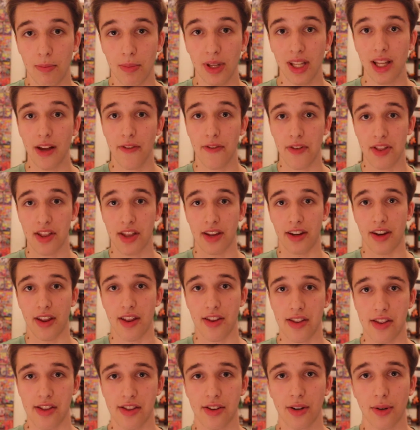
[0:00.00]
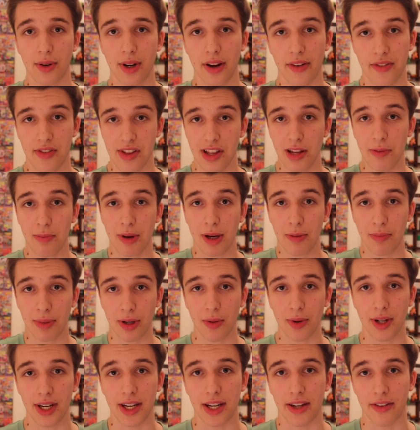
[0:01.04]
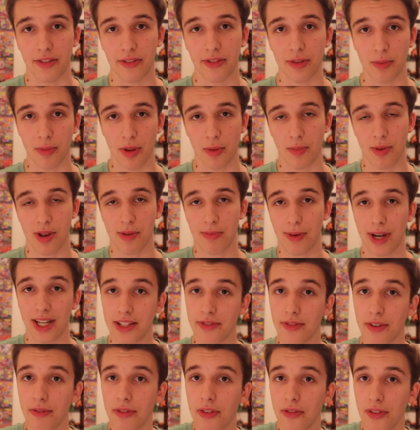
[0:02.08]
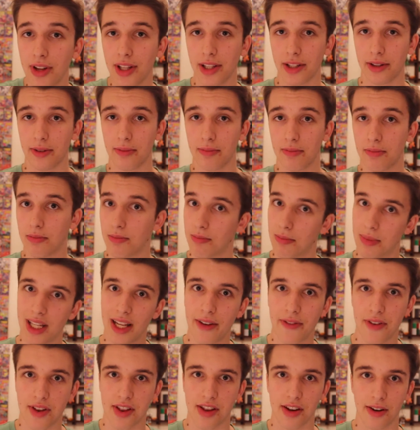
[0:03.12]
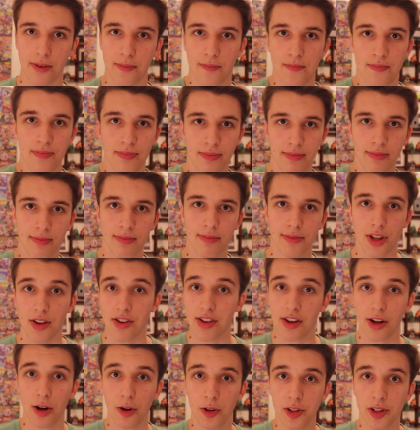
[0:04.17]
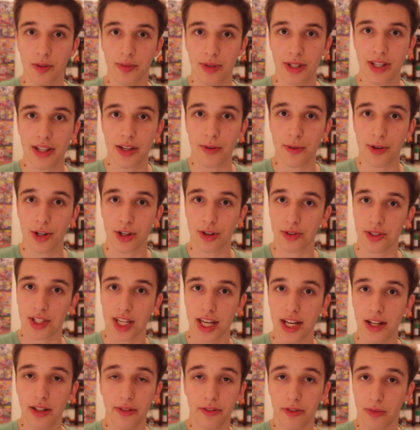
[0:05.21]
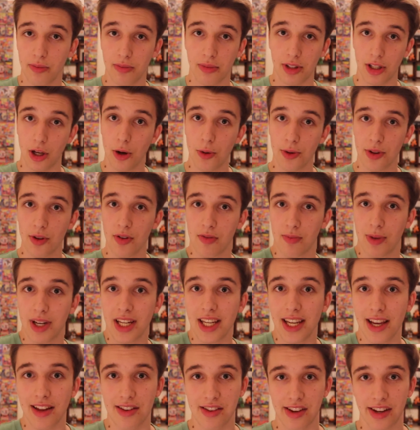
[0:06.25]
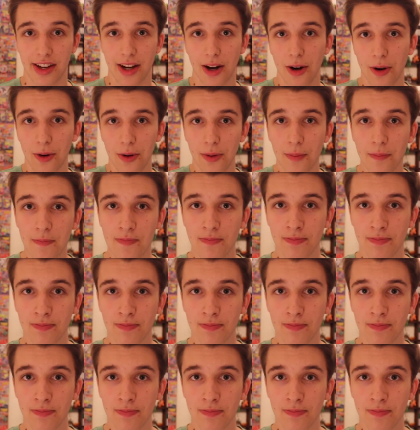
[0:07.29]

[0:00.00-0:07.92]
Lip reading: Maleficent is the story of Sleeping Beauty from the perspective of the villain, Maleficent. Does it hold up to the original tale from lo those many years ago?